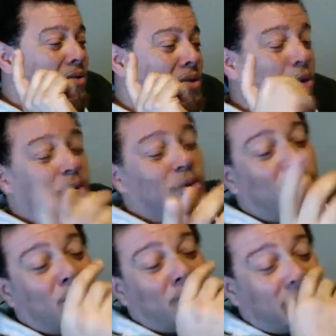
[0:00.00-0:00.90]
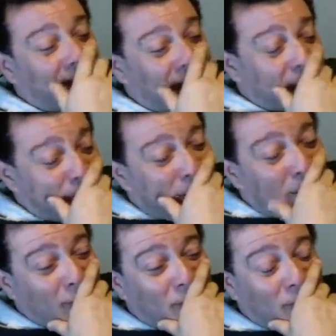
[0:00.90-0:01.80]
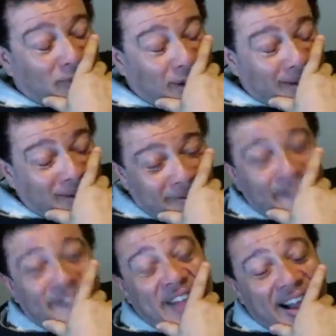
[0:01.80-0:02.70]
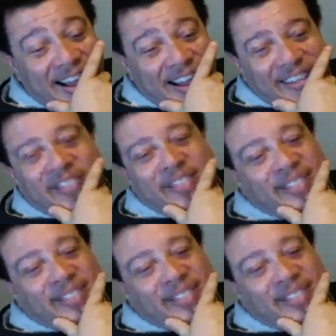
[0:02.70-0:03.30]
total, you looking at about Damn near $5,000.